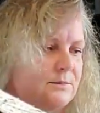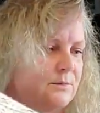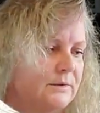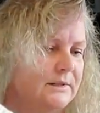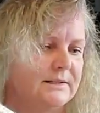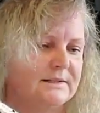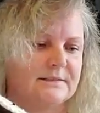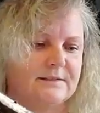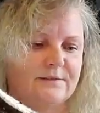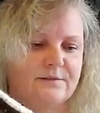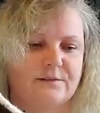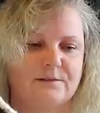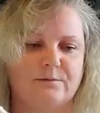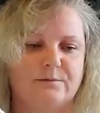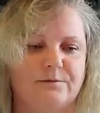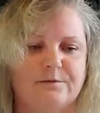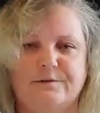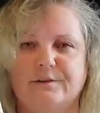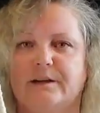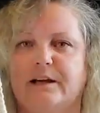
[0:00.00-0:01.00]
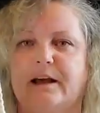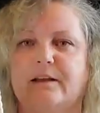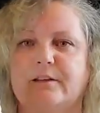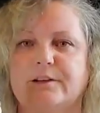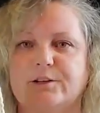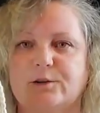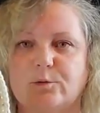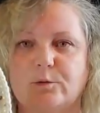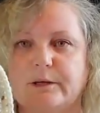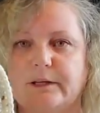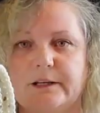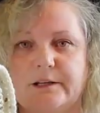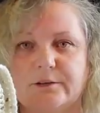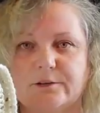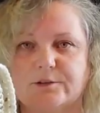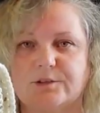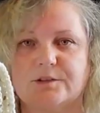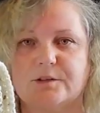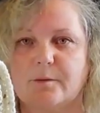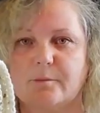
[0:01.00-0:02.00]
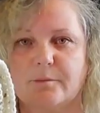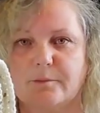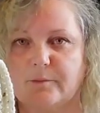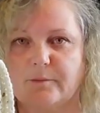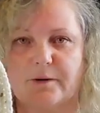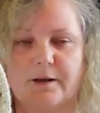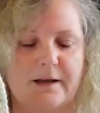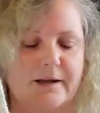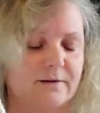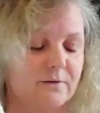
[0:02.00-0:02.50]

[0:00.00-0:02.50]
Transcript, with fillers: one is, a vanilla tweed or some, I